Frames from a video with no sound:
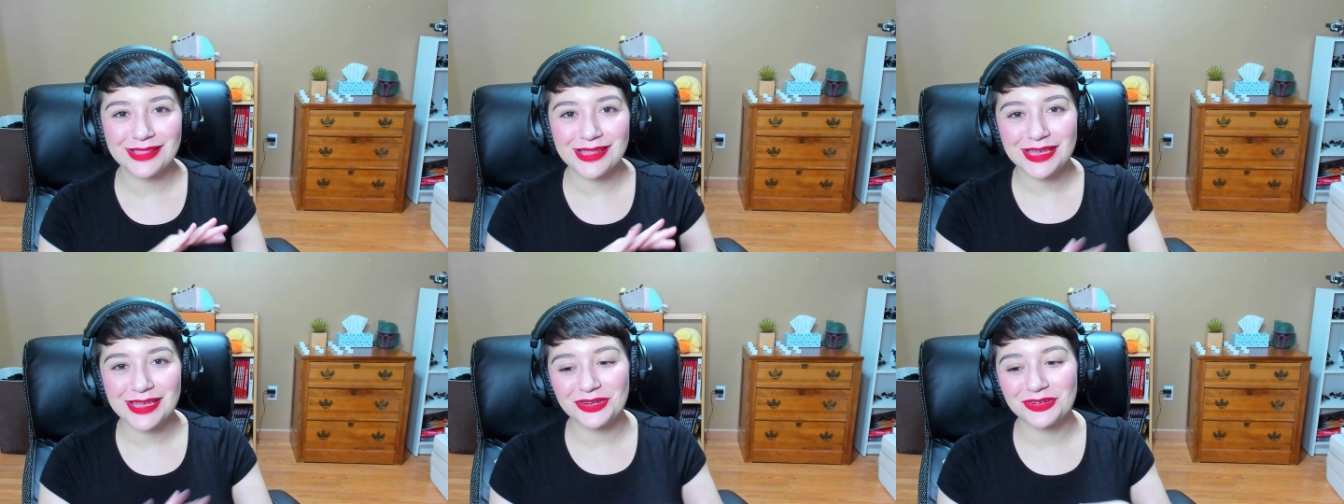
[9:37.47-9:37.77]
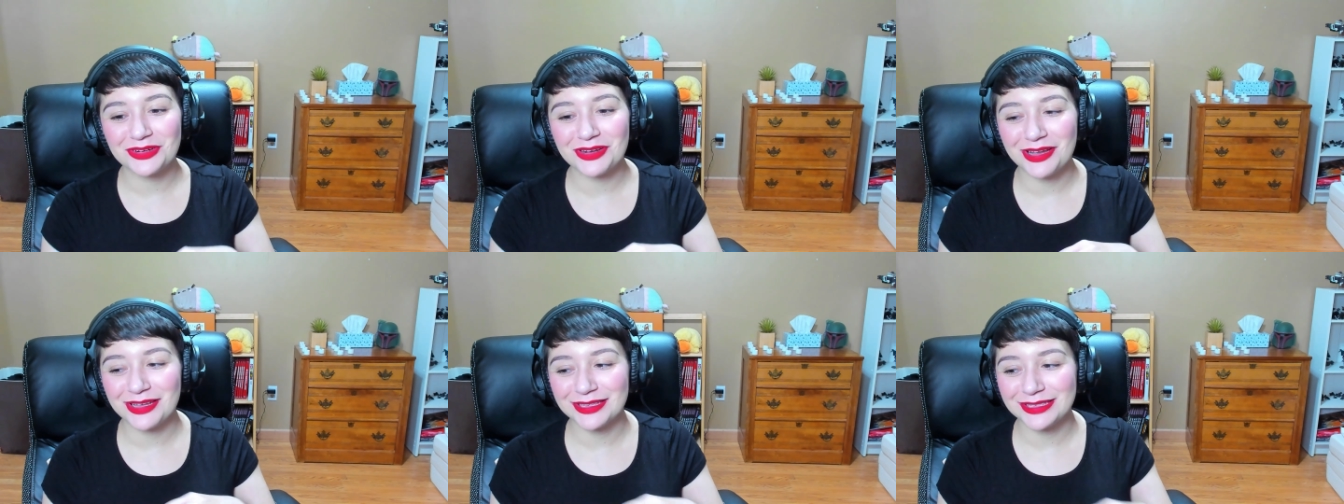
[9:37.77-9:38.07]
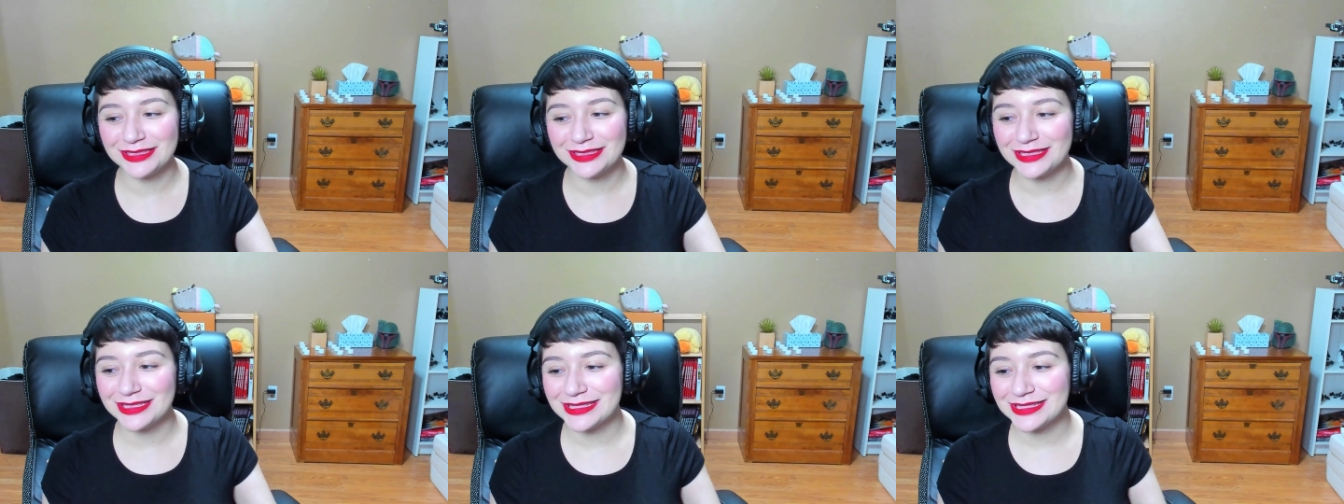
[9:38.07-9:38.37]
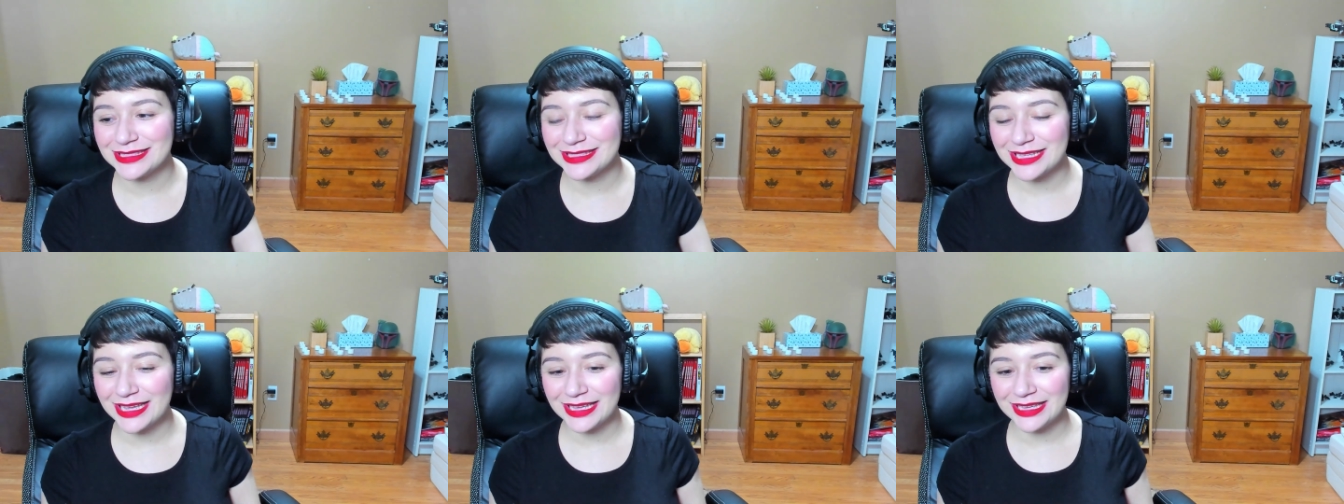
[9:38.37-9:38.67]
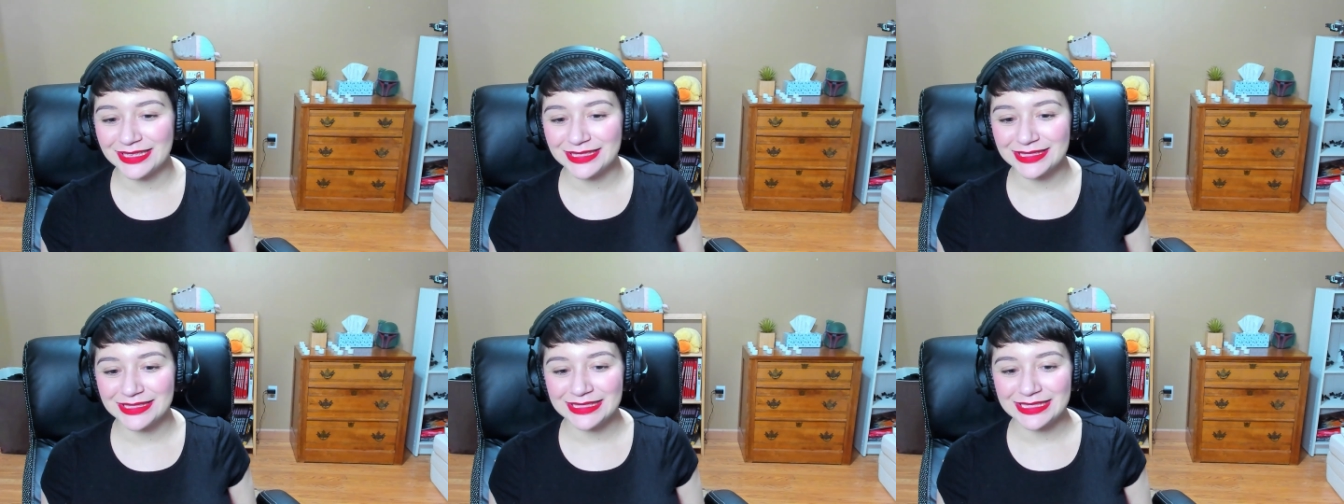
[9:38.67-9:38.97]
later on in a
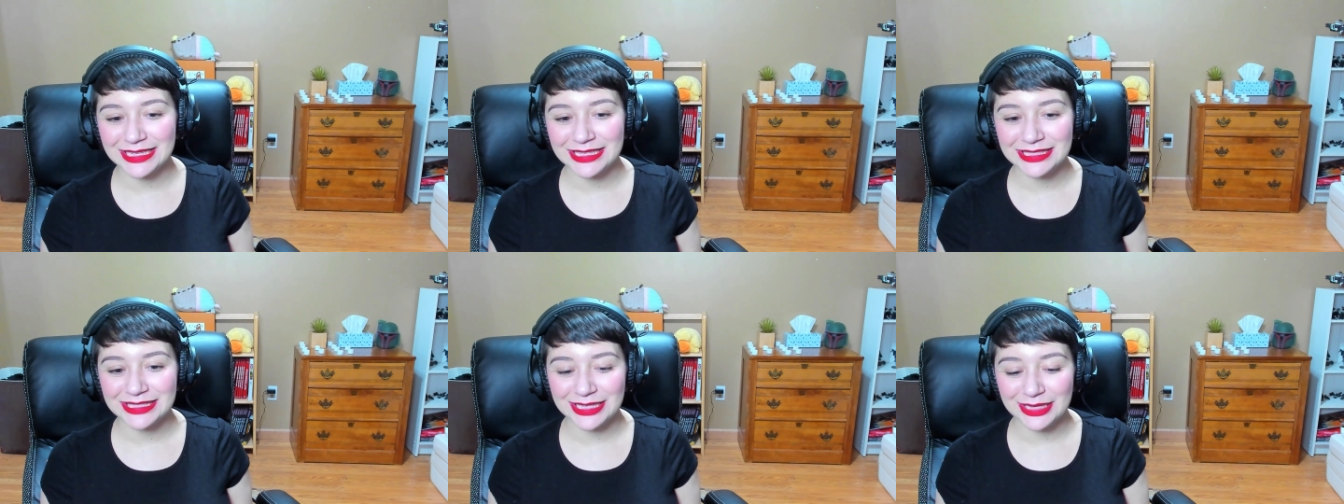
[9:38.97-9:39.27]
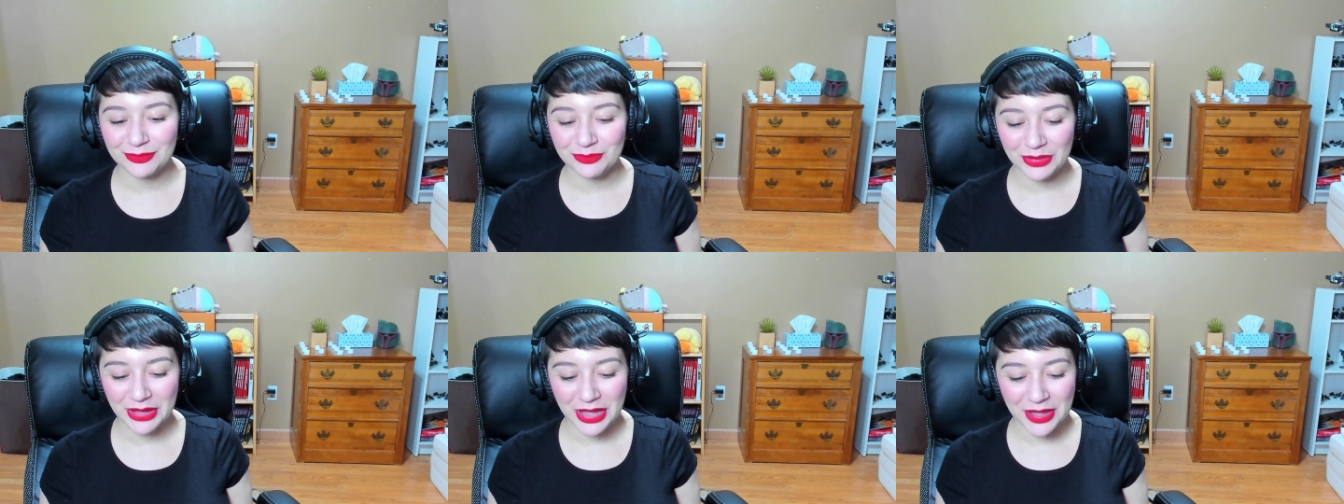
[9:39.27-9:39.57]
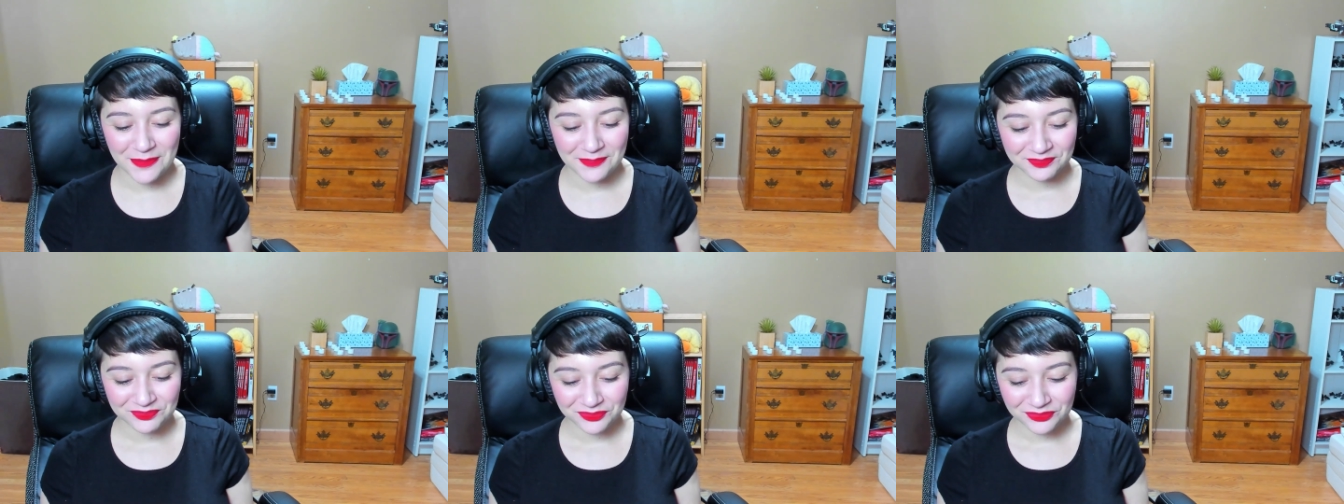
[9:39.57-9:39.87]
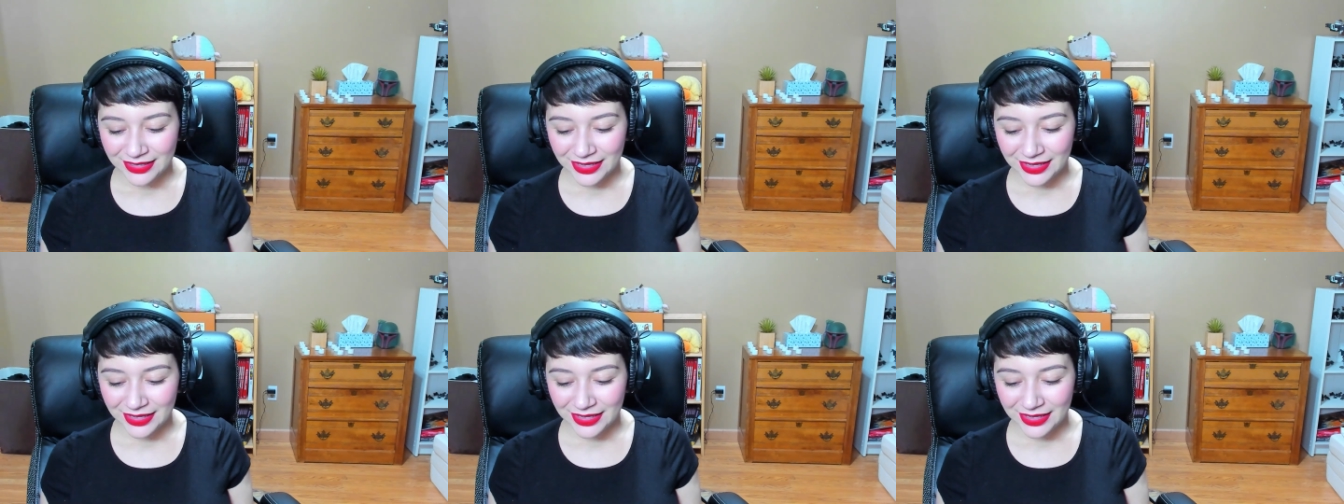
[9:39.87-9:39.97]
second season. But,